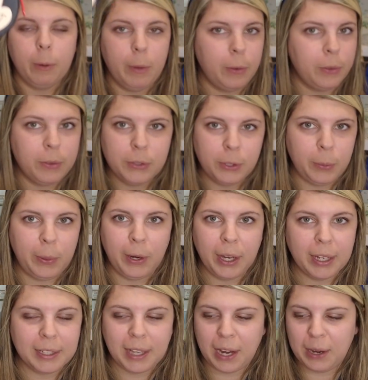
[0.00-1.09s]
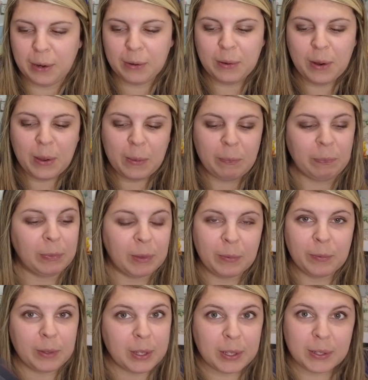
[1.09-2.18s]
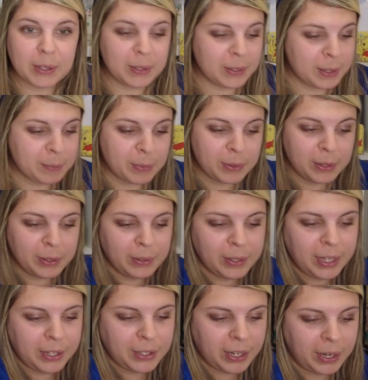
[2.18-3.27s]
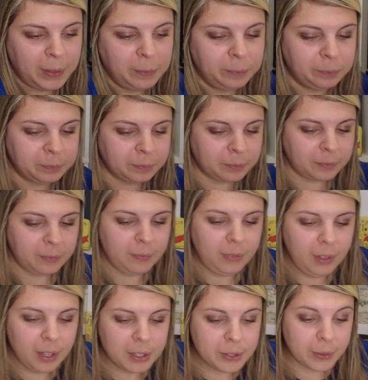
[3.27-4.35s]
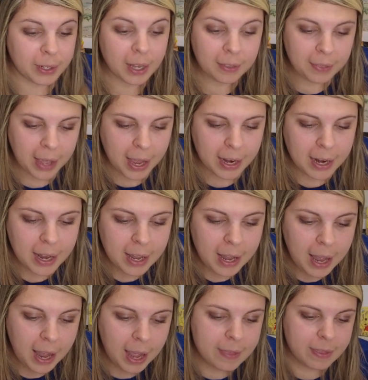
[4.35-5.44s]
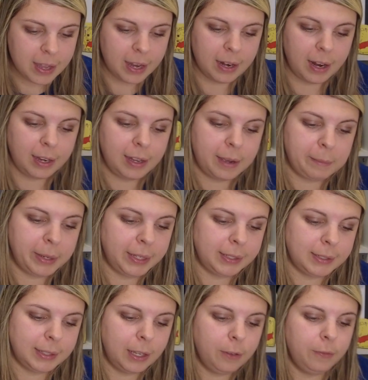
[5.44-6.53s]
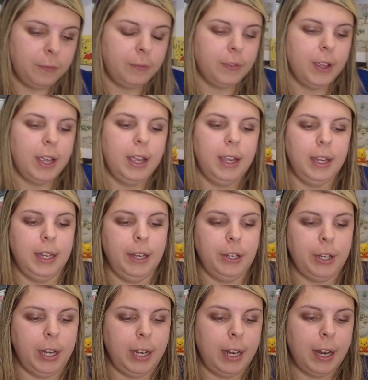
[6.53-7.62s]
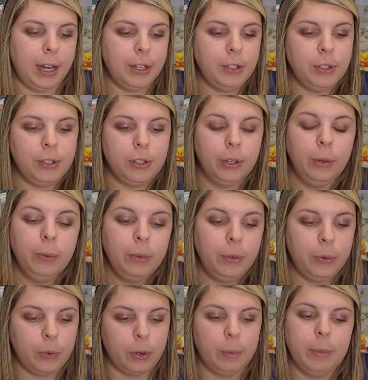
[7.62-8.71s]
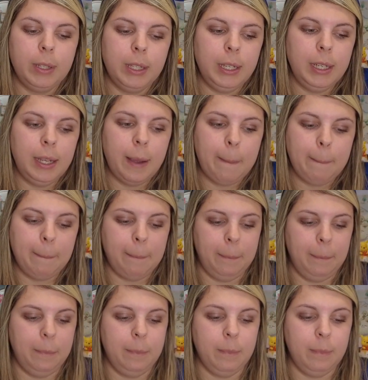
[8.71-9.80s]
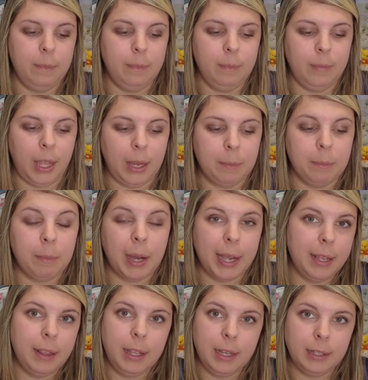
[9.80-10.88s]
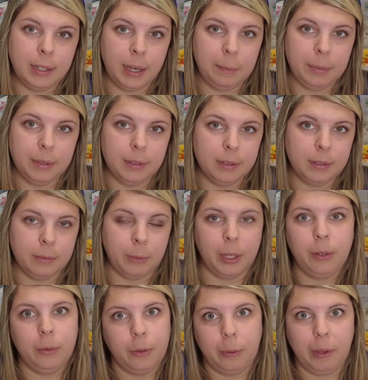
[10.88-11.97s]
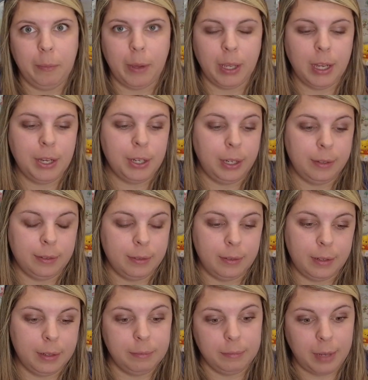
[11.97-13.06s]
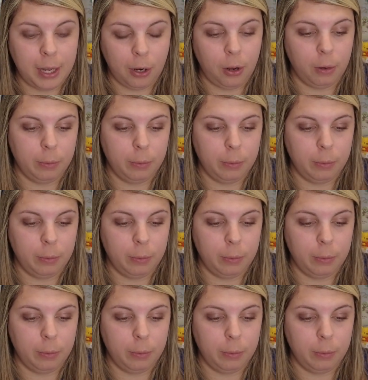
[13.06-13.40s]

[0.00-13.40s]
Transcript: both super excited for this simple little keychain. So I got that, and then I got myself a keychain, and I don't normally like buy these types. Well, I don't normally buy keychains at all,